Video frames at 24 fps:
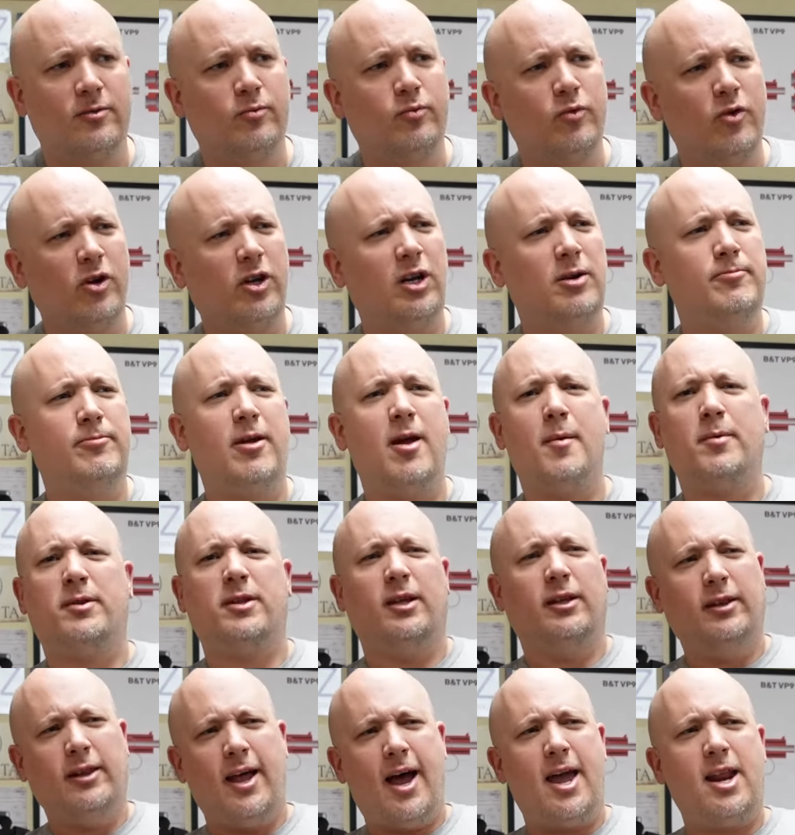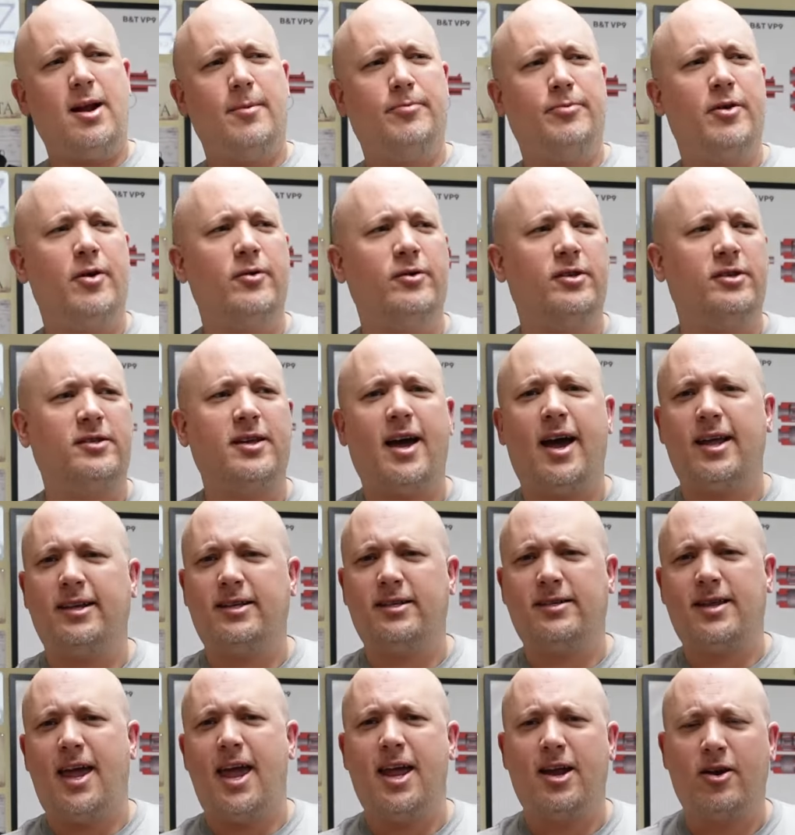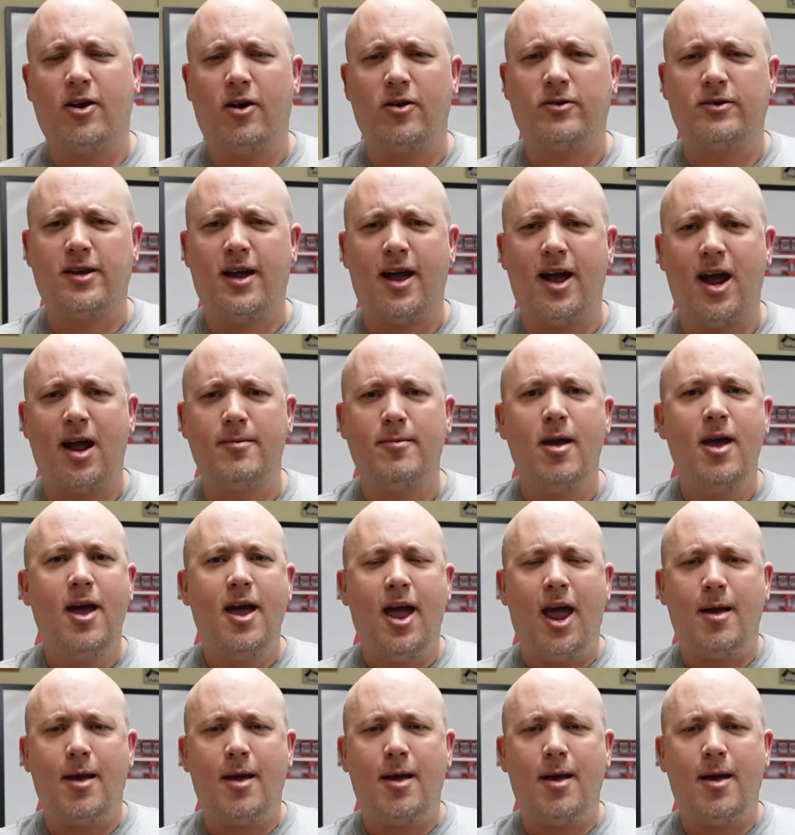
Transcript: we're going to be able to line up those sights, take our time,